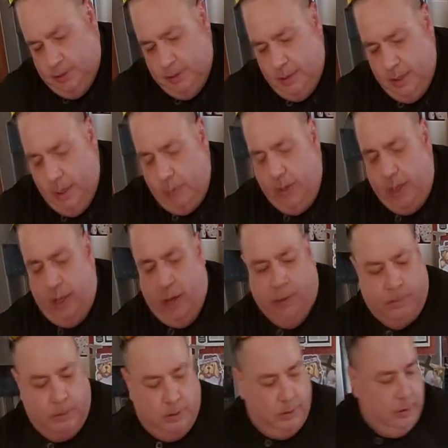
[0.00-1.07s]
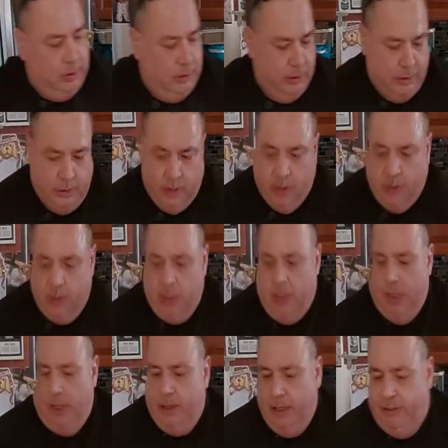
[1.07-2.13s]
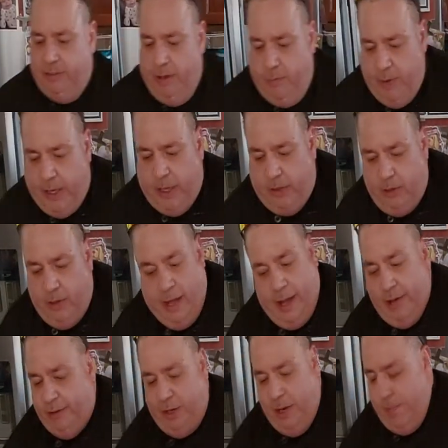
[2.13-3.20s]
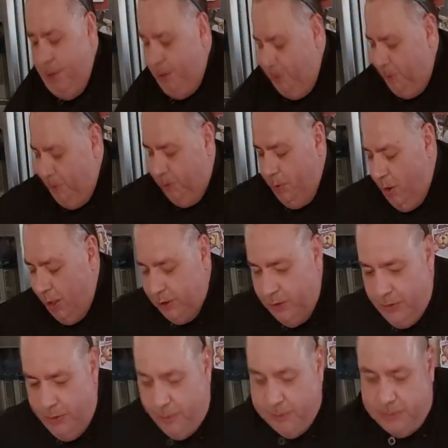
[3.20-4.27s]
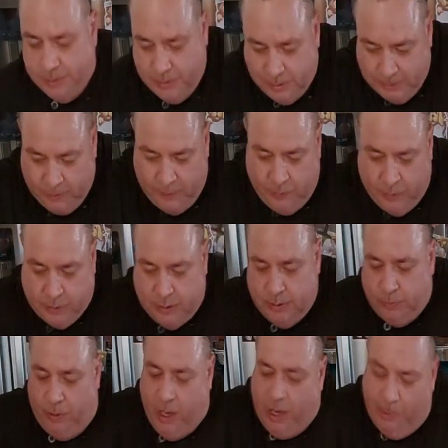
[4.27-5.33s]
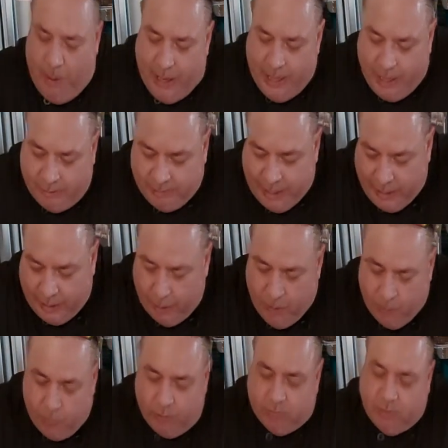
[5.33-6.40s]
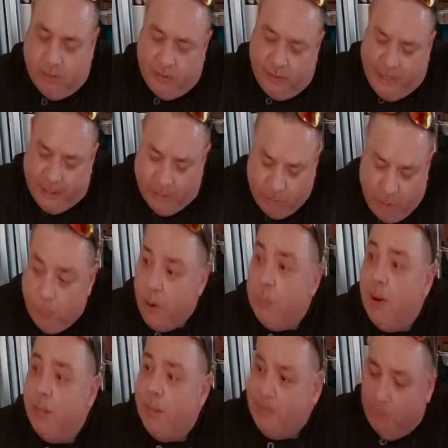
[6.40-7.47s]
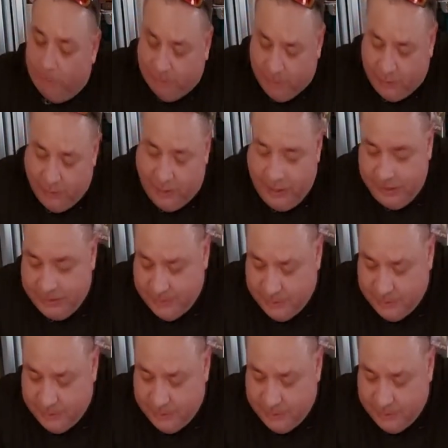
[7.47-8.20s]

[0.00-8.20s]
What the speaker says: There we go. Let's see if we can do that. It's going to be a little bit too hard to do. Would anybody else like a meatball sundae? John, boy, you want a meatball sundae?